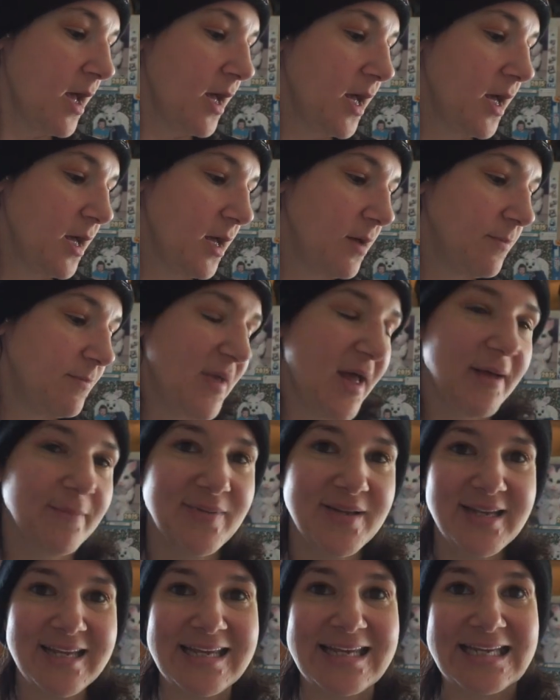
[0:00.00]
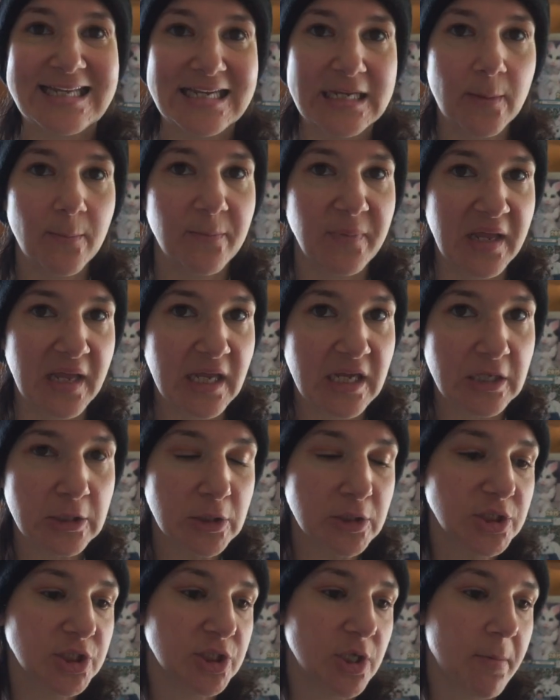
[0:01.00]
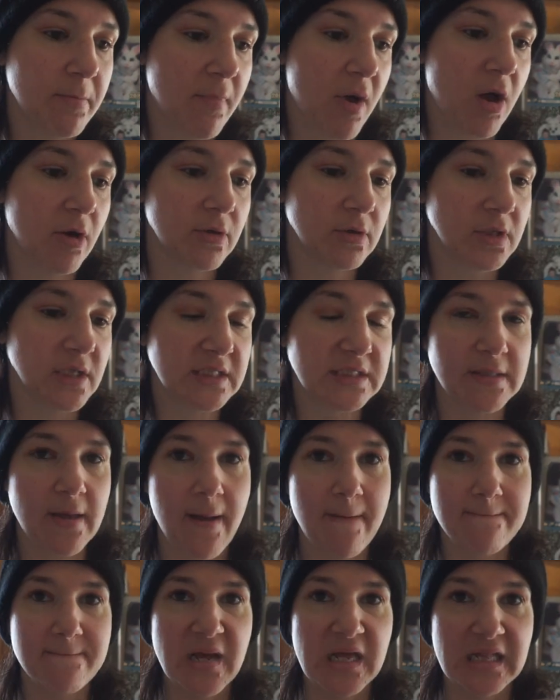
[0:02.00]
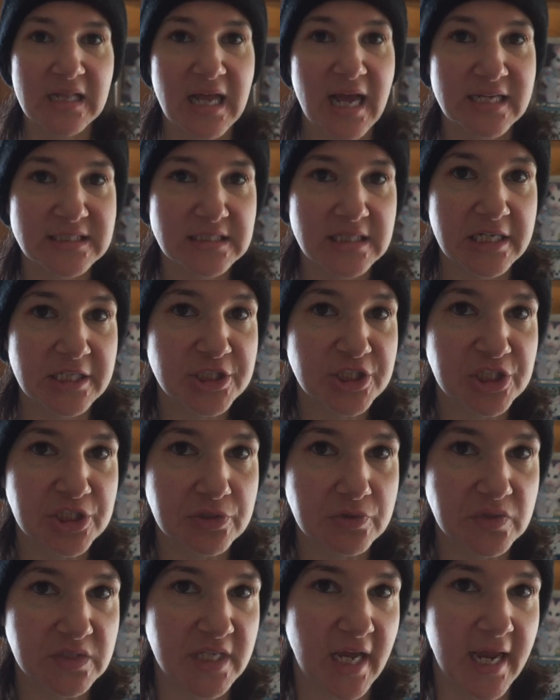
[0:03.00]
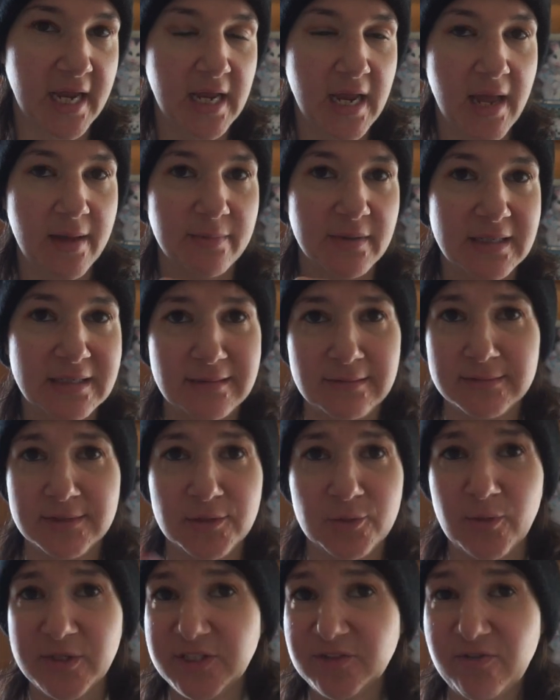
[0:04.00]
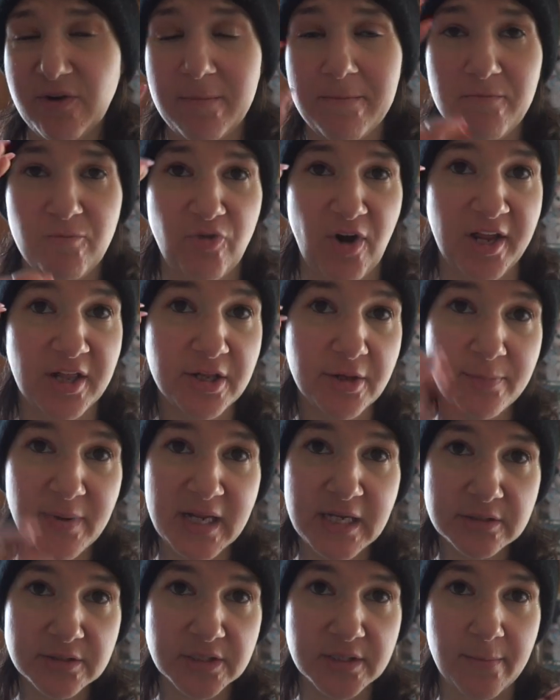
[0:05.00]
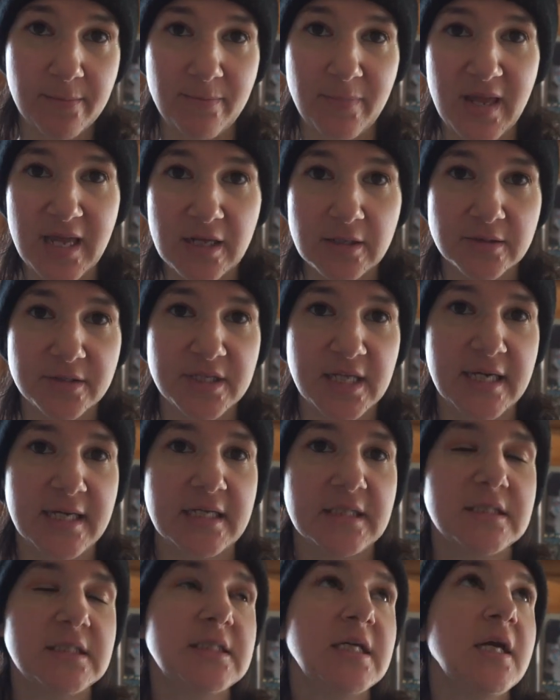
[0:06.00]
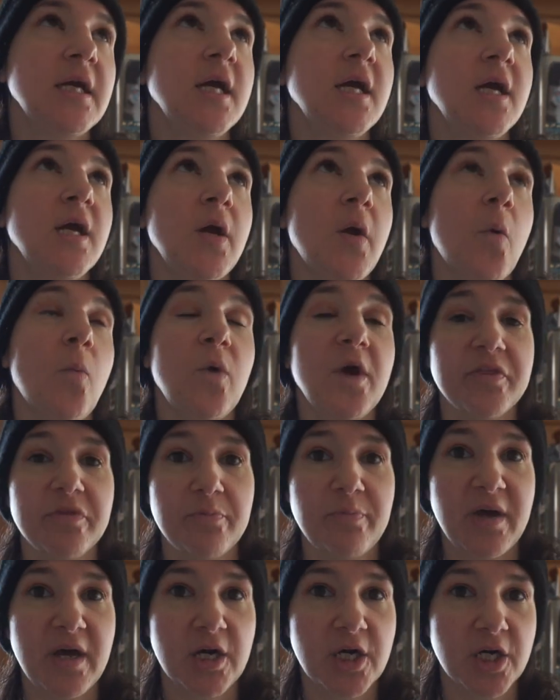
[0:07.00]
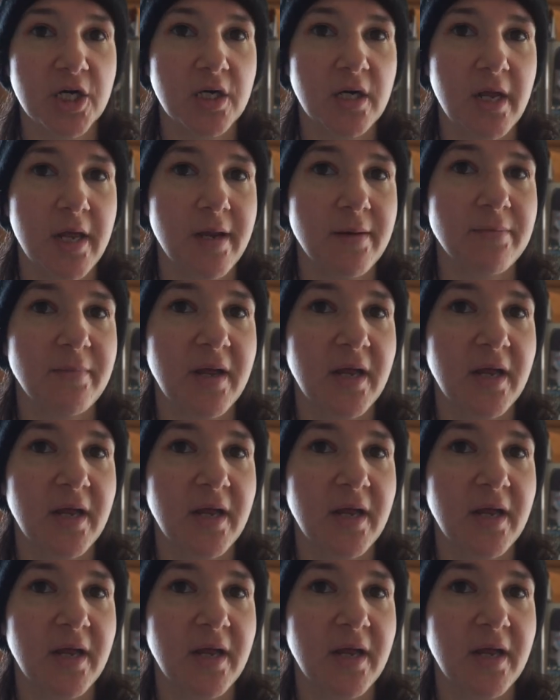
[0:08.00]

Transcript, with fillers: Um, I've been eating bagels. Tomorrow is my last day, Tuesday. I've been switched from regular bagels to bagel thins with butter and